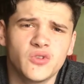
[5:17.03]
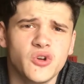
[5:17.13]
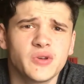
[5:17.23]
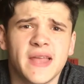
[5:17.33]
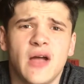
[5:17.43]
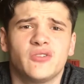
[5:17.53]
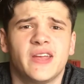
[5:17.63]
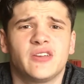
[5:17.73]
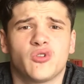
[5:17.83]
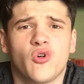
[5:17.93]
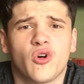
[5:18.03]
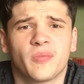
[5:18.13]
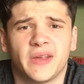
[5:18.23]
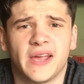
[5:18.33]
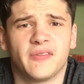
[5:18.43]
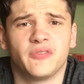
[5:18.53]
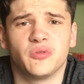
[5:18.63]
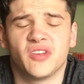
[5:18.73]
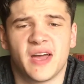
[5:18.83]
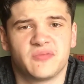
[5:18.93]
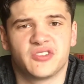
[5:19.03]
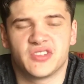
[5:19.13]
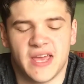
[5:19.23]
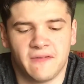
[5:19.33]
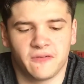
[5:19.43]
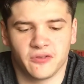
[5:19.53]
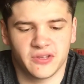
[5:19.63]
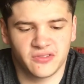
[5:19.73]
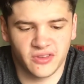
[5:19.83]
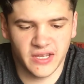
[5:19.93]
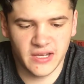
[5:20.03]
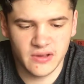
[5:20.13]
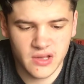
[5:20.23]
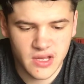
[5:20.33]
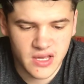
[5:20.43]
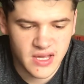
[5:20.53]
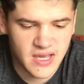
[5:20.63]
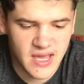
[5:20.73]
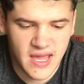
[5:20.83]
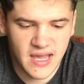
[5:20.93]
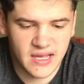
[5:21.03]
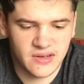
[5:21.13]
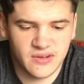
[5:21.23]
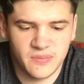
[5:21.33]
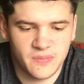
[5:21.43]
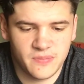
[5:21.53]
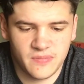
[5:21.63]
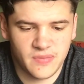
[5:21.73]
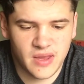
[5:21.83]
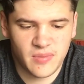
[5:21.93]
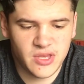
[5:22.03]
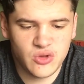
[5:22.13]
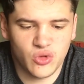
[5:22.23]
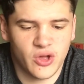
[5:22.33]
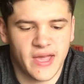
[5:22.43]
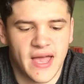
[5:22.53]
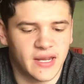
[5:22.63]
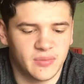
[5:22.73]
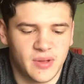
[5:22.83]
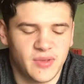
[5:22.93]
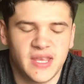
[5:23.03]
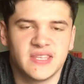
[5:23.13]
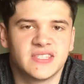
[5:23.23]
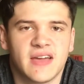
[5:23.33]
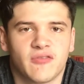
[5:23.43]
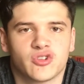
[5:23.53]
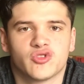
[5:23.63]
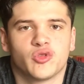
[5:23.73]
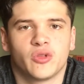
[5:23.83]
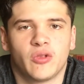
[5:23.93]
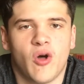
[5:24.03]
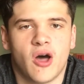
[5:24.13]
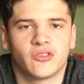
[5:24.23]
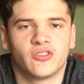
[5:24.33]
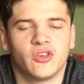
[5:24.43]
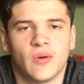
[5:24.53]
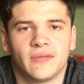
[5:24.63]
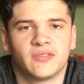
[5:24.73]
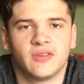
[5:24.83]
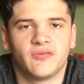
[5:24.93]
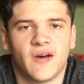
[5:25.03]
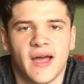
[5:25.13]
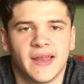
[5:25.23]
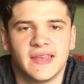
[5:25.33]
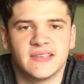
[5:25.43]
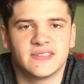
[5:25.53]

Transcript: took down Daniel Cormier a few times just effortlessly. And, I mean, you look at him, I mean, he's never truly lost a UFC fight.